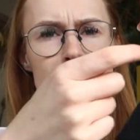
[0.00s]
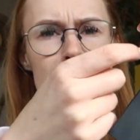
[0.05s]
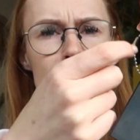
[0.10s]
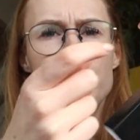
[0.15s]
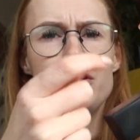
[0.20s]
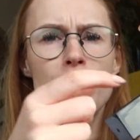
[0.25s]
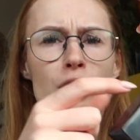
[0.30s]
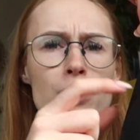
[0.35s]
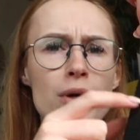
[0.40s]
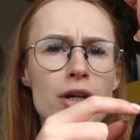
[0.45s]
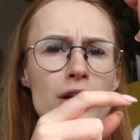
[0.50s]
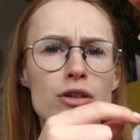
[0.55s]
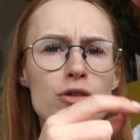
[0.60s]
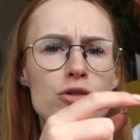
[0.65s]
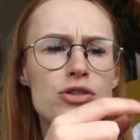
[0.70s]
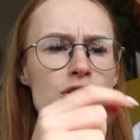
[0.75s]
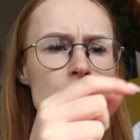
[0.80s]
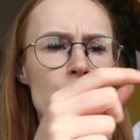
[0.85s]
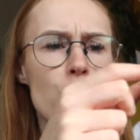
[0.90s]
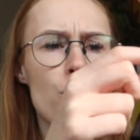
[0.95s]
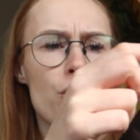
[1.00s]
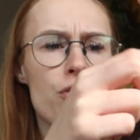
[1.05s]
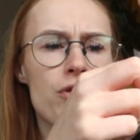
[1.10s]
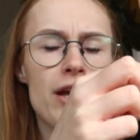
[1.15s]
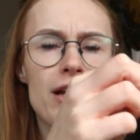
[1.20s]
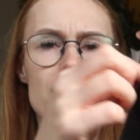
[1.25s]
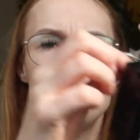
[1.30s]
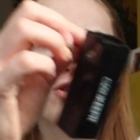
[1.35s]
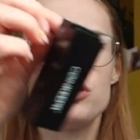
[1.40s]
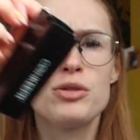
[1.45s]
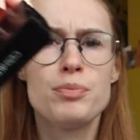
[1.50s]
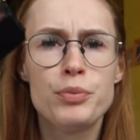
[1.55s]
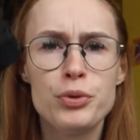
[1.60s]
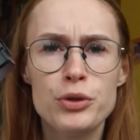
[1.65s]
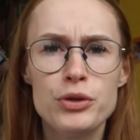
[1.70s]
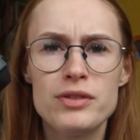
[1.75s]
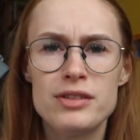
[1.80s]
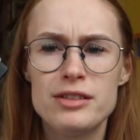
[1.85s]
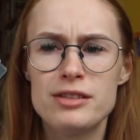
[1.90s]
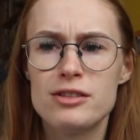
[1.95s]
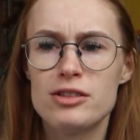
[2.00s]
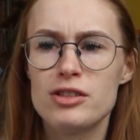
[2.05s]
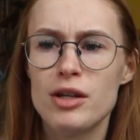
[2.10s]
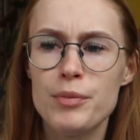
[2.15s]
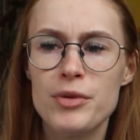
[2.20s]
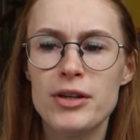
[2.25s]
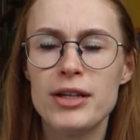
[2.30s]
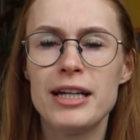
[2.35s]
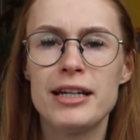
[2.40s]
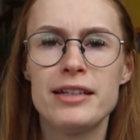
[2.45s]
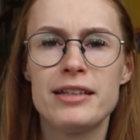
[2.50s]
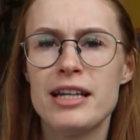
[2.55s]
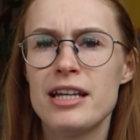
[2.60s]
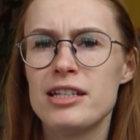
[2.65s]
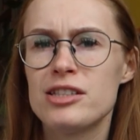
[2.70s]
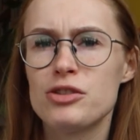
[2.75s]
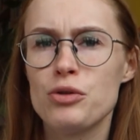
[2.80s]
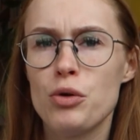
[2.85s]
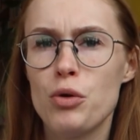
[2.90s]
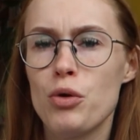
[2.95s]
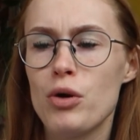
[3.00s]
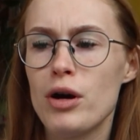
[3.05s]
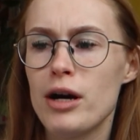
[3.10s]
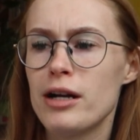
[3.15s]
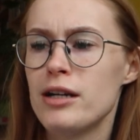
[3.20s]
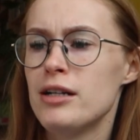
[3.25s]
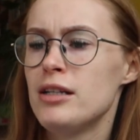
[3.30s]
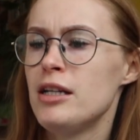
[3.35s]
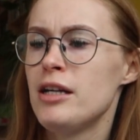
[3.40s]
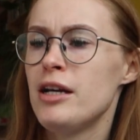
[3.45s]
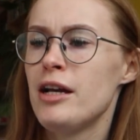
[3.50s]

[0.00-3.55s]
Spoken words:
You don't want to lose this whole thing. Just put something like this or